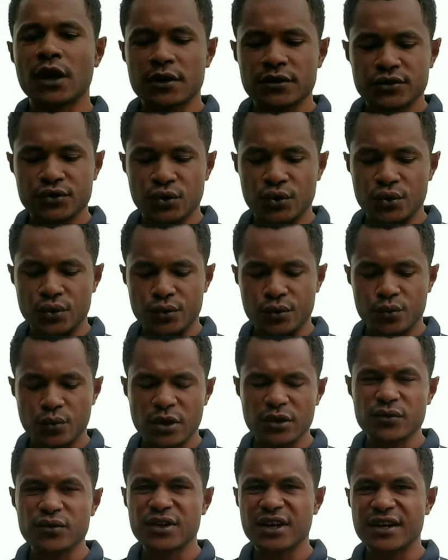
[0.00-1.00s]
So
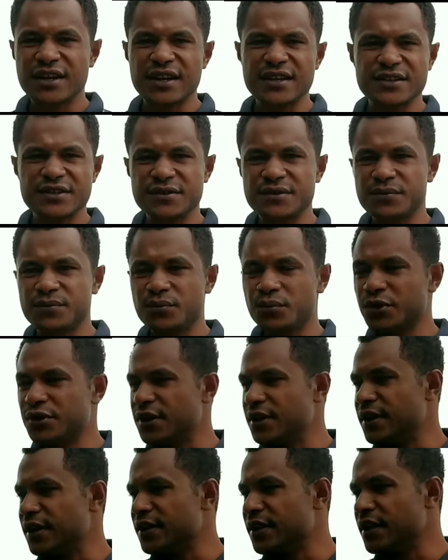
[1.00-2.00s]
1 to 3 days
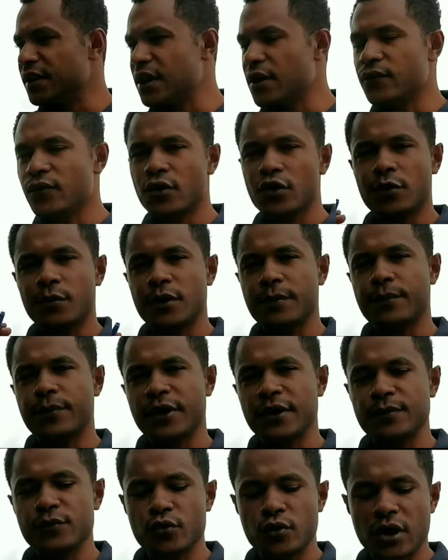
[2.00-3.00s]
within that interval of
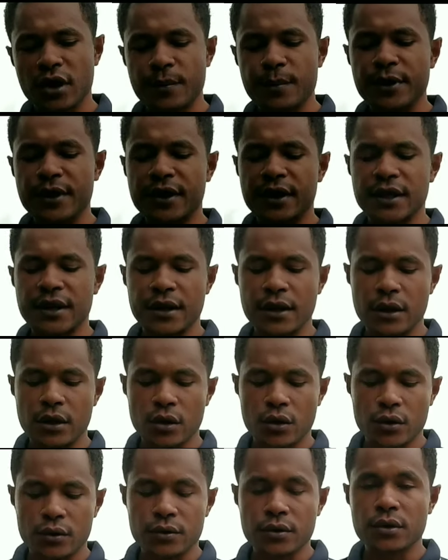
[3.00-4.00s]
paying you come back and
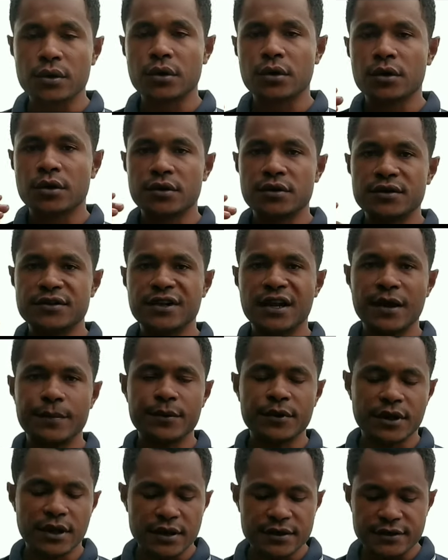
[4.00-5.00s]
this
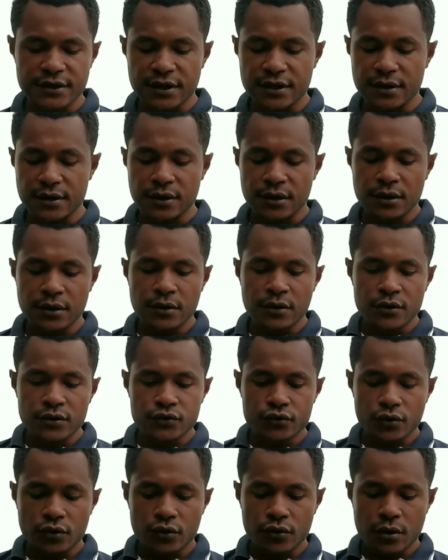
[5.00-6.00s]
application.
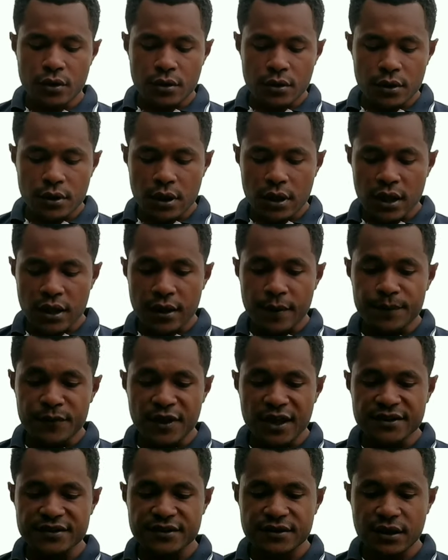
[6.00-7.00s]
So and
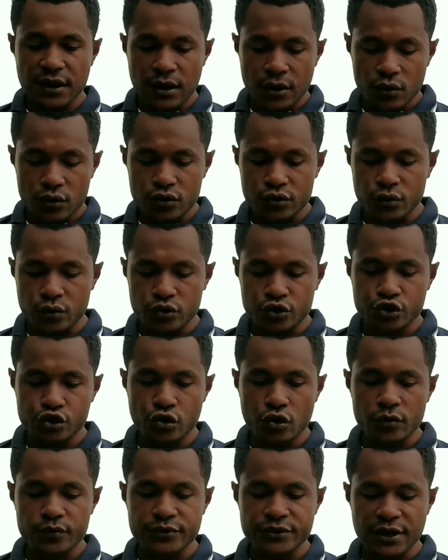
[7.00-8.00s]
that's the whole
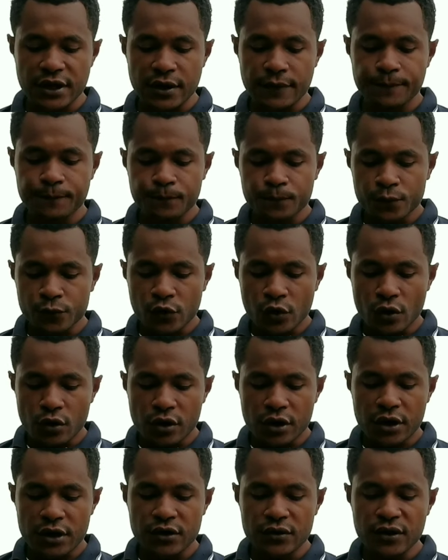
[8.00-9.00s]
jobs here.
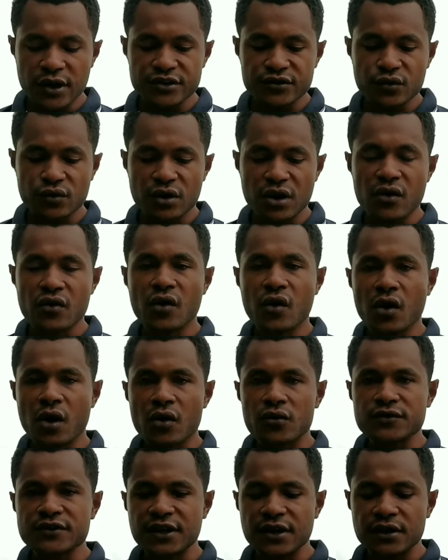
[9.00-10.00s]
Okay, you let's run
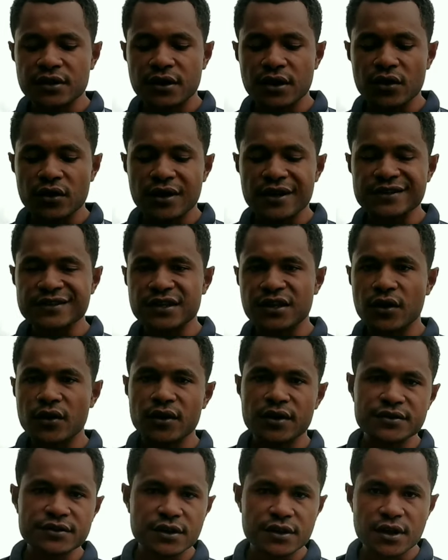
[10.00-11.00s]
outside na you sit down
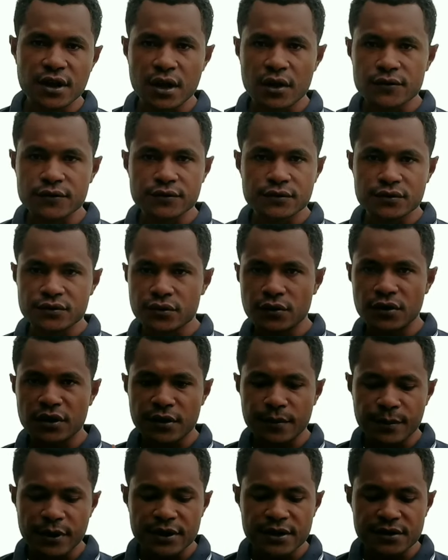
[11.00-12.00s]
inside the house so na
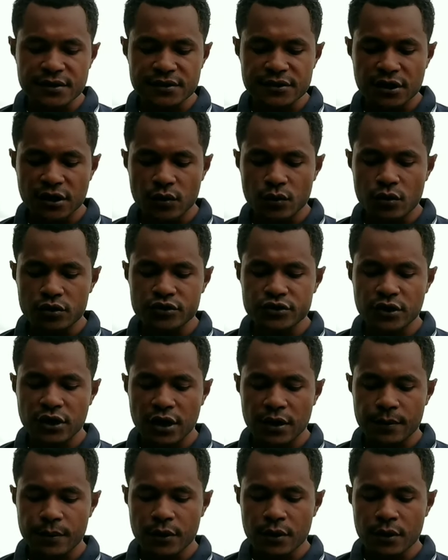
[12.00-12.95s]
making this work stuff.